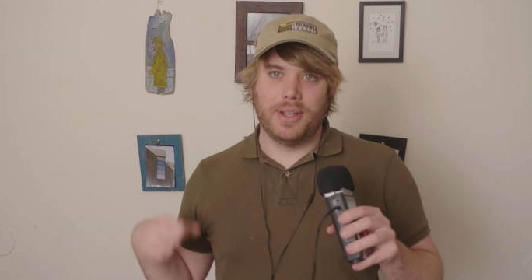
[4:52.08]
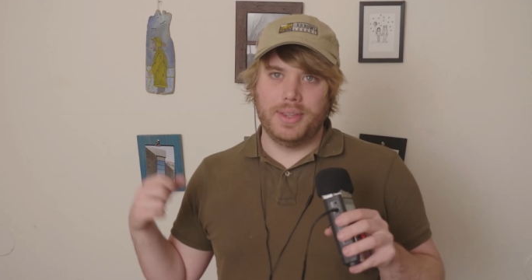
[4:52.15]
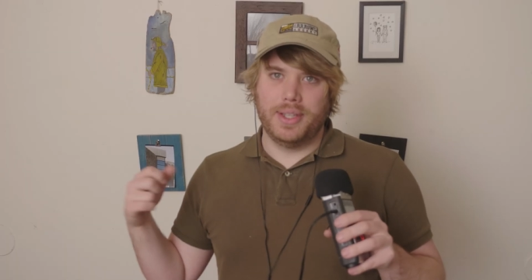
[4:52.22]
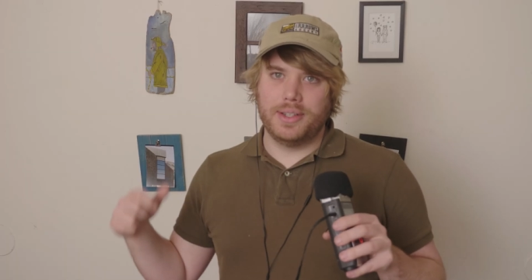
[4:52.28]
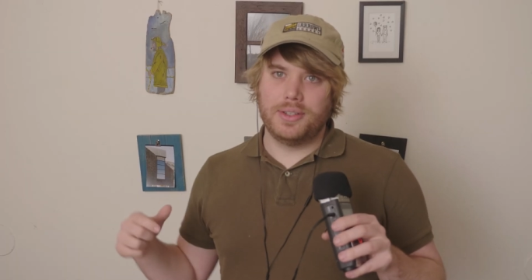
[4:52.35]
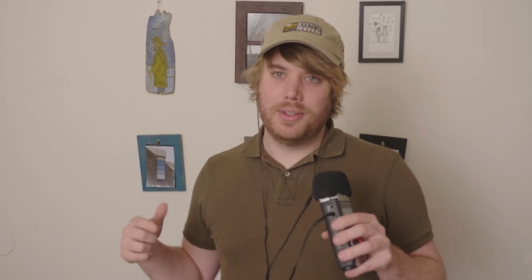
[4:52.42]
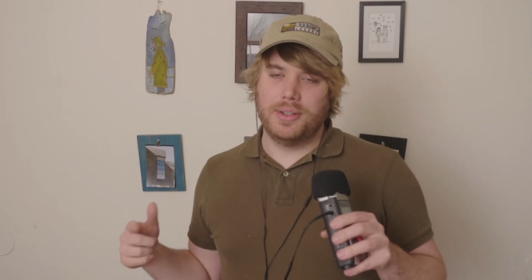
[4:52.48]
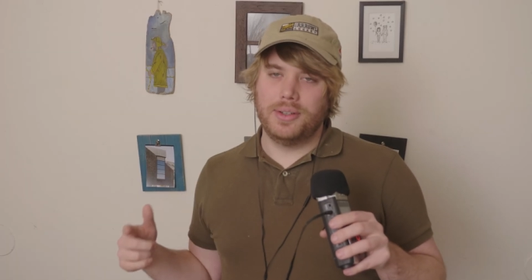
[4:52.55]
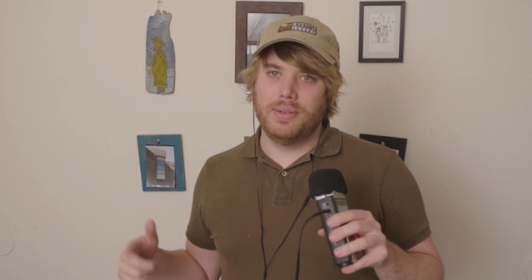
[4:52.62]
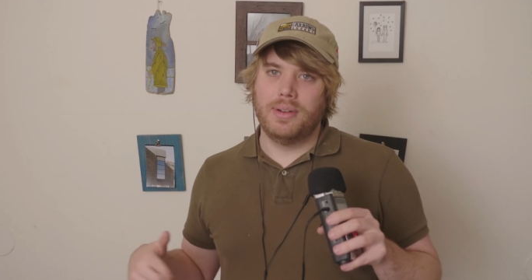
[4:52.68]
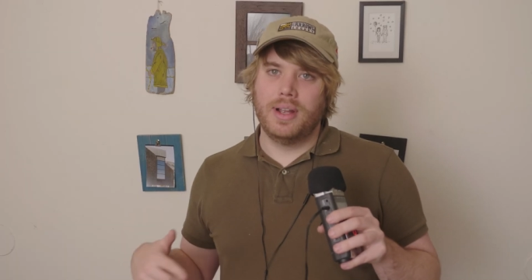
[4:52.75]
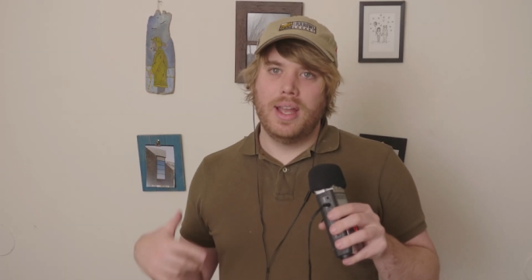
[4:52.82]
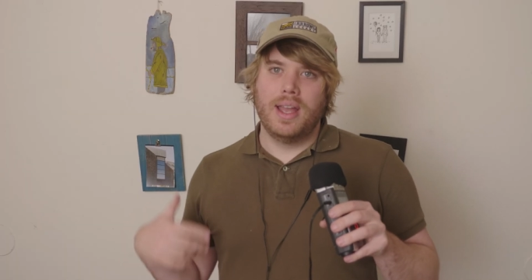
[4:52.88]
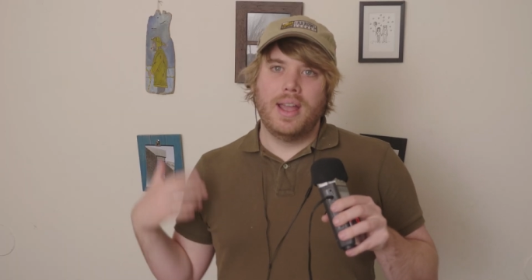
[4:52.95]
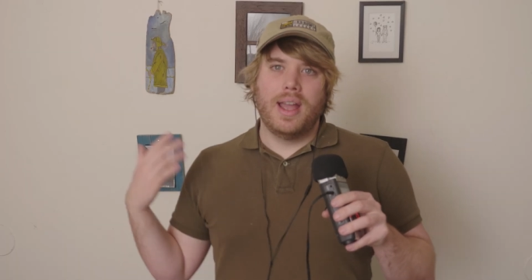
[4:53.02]
on this shoot,
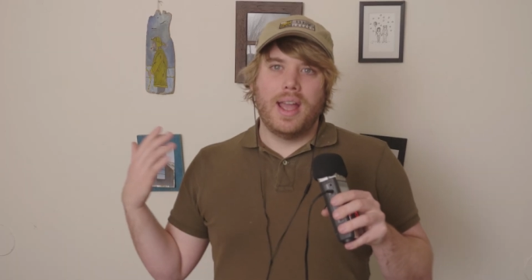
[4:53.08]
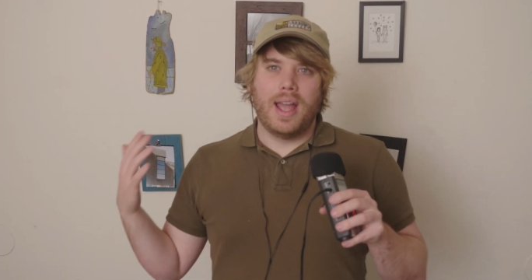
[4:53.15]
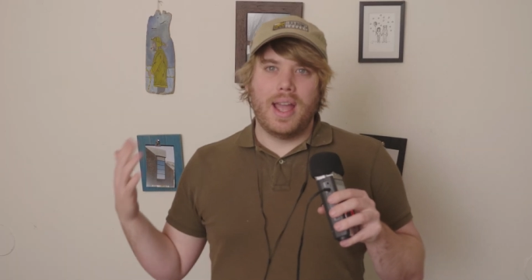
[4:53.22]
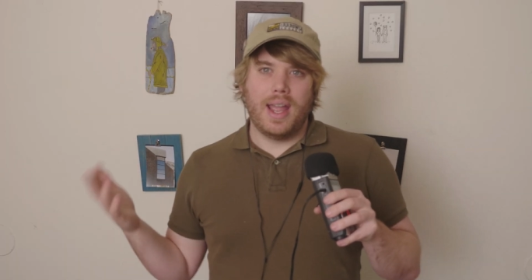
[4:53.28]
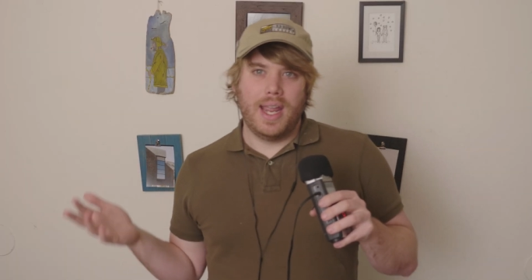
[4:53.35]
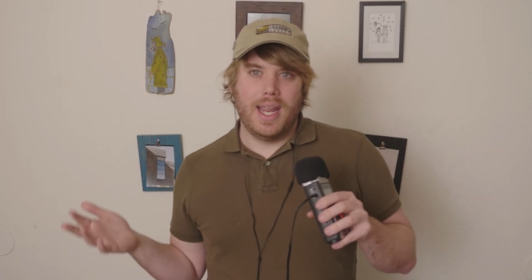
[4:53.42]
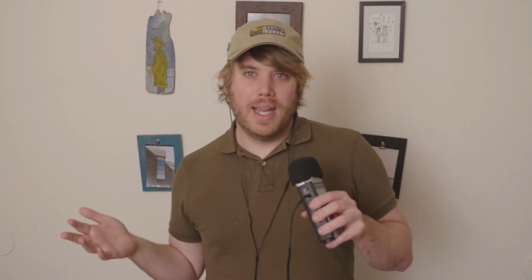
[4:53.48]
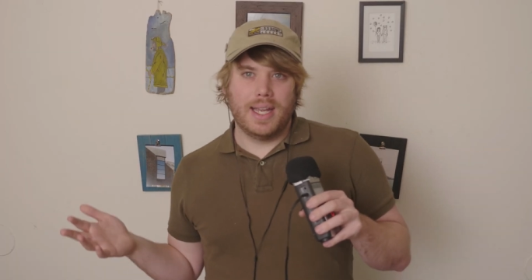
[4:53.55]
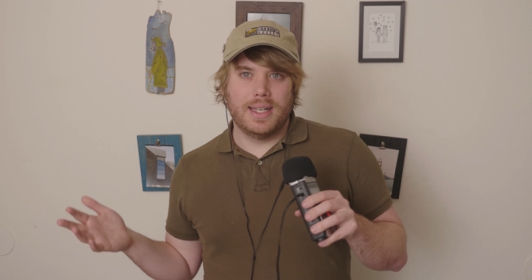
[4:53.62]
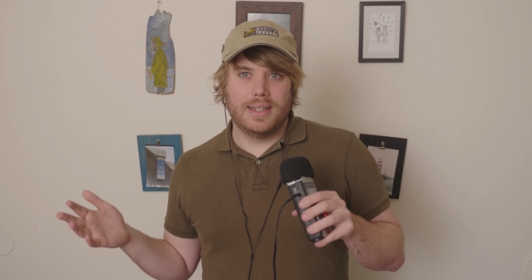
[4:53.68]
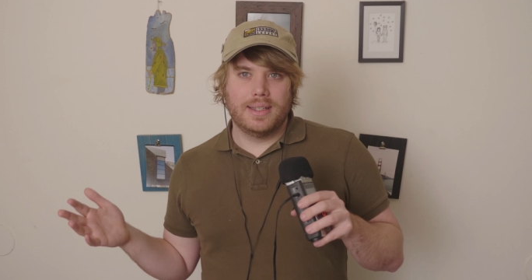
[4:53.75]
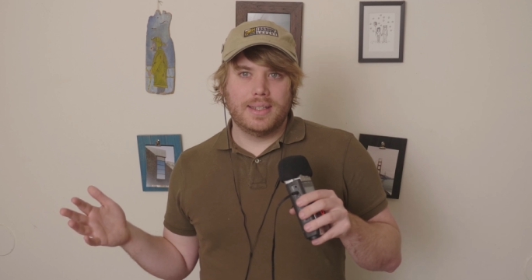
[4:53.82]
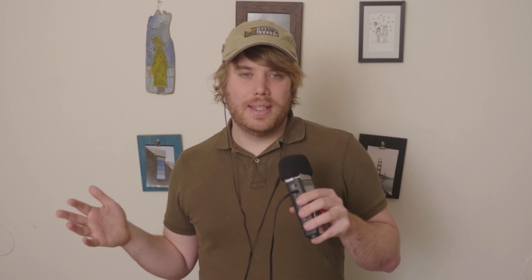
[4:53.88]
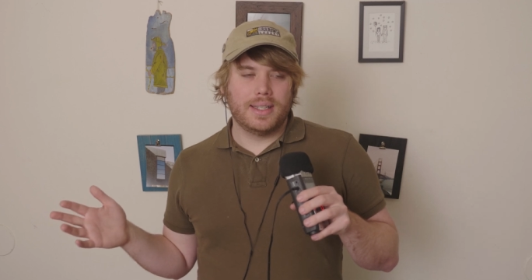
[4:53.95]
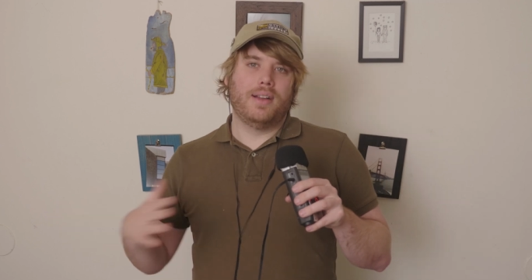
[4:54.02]

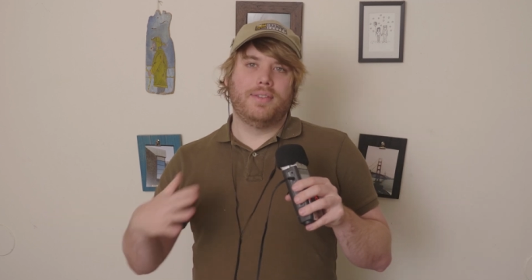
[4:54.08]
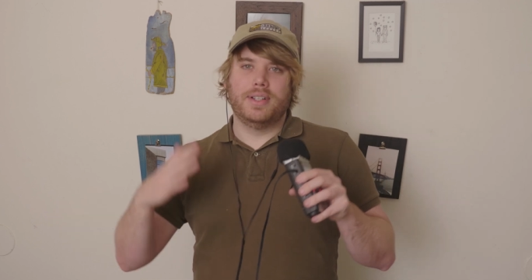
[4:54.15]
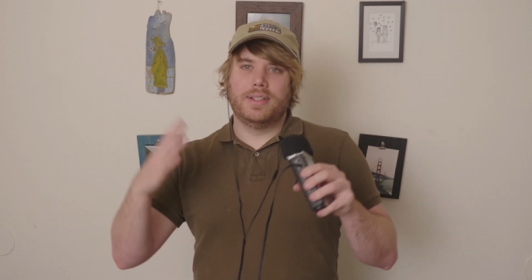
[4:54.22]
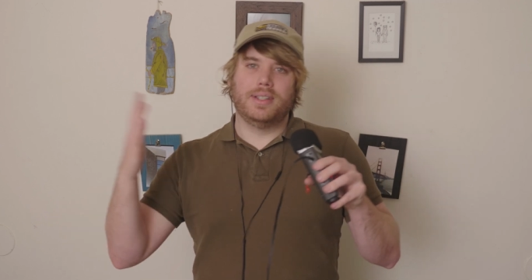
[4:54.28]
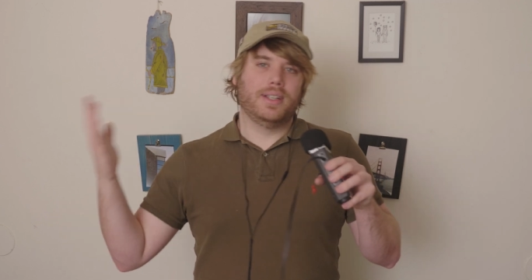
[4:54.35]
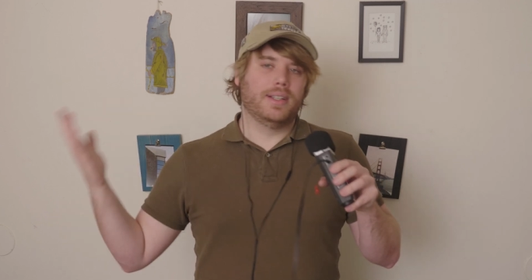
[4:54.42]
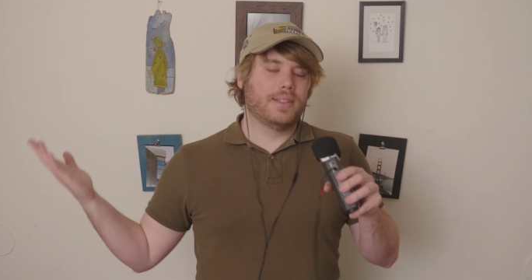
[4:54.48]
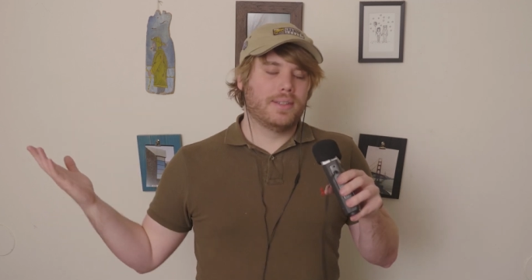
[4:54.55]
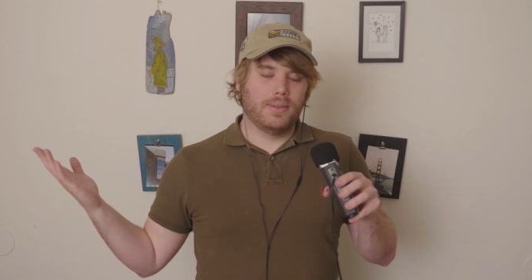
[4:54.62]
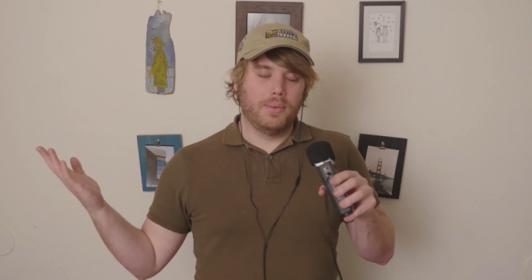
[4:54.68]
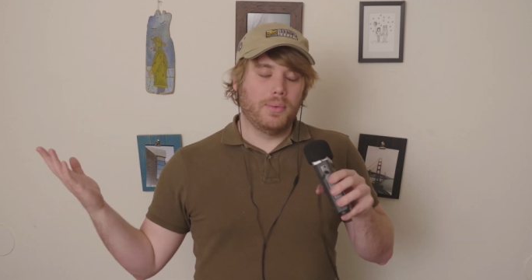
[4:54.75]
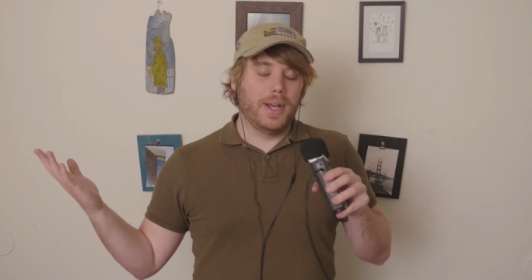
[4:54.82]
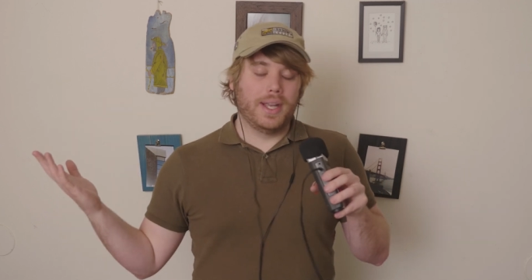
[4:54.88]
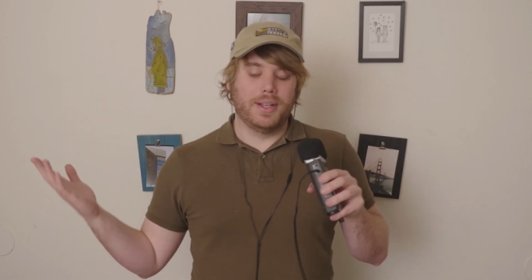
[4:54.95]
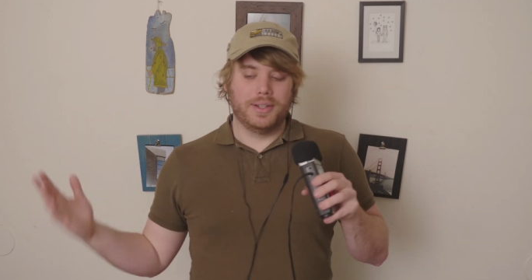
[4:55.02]
and obviously it's
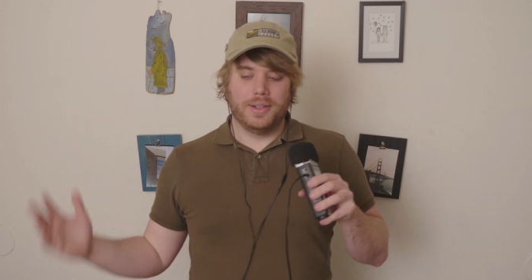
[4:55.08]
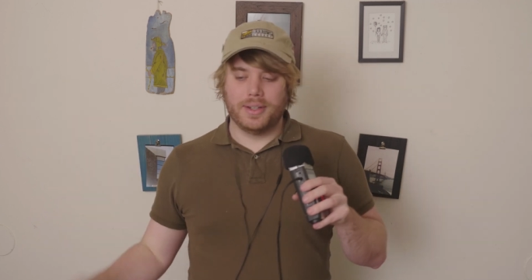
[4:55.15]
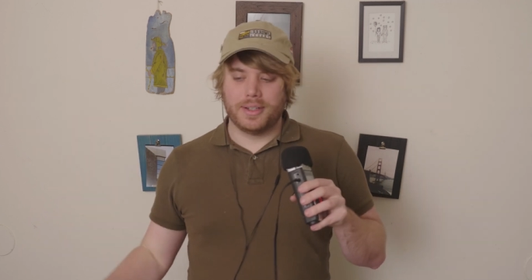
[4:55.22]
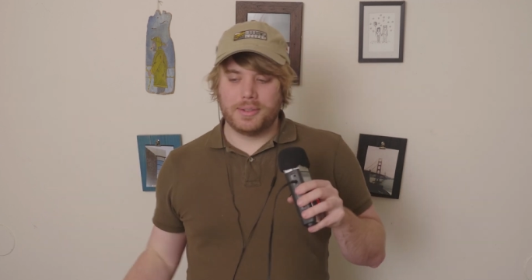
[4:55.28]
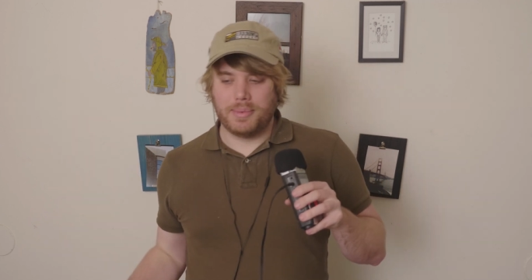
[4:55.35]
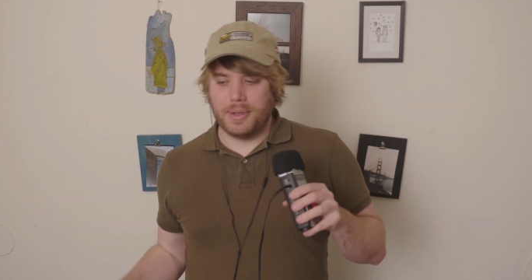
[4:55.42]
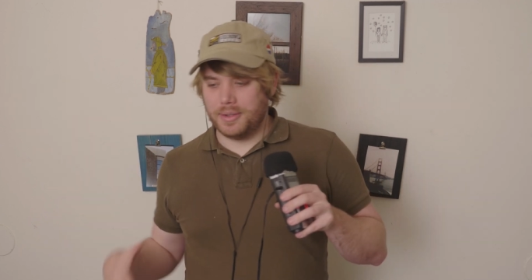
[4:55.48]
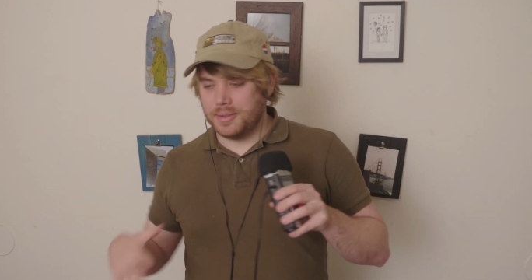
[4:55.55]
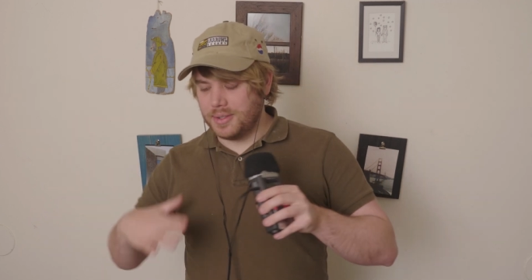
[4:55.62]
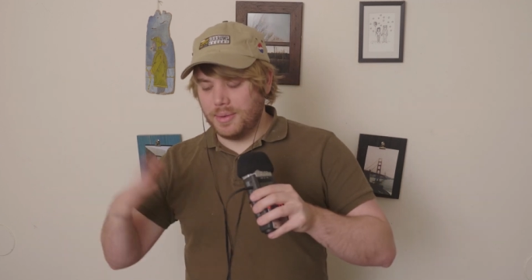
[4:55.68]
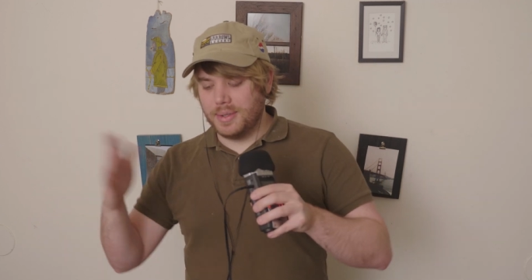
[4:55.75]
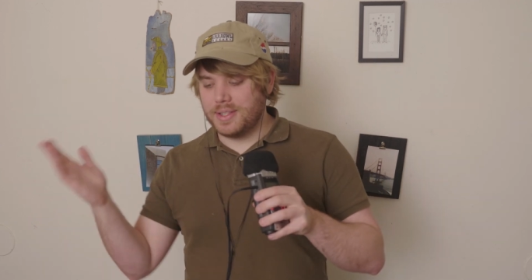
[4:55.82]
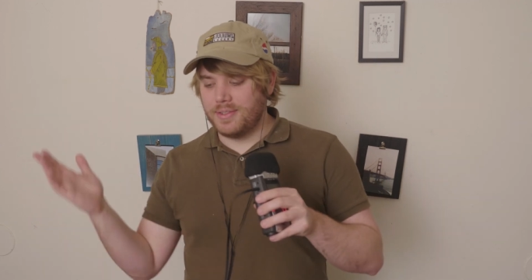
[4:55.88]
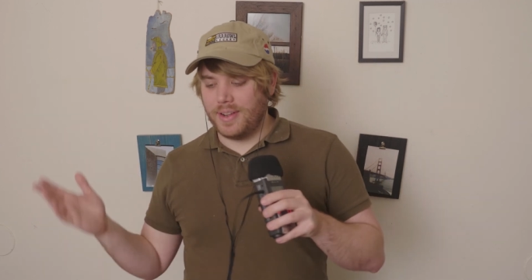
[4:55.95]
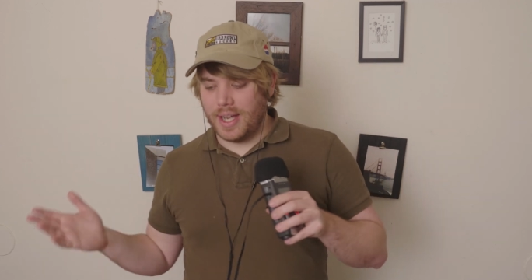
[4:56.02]
way underexposed, so
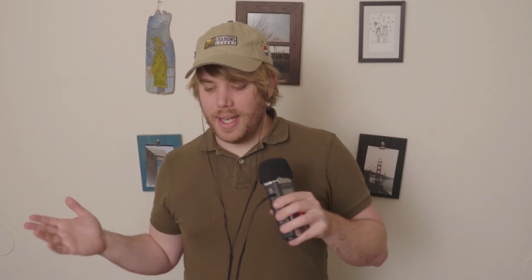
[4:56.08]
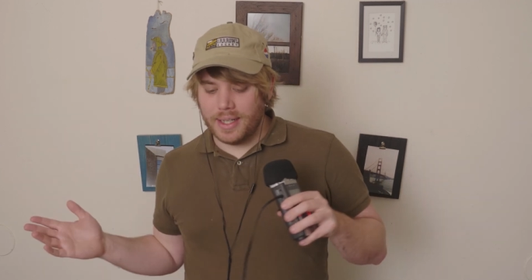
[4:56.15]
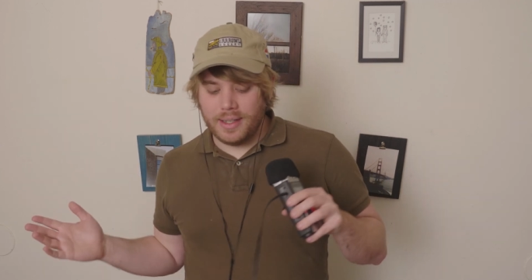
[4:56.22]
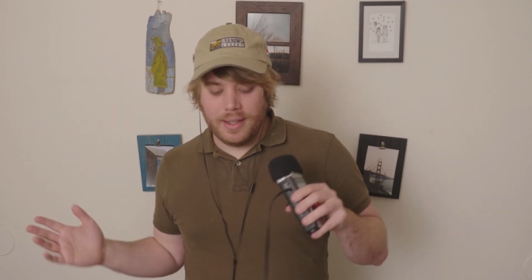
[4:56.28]
it's fine.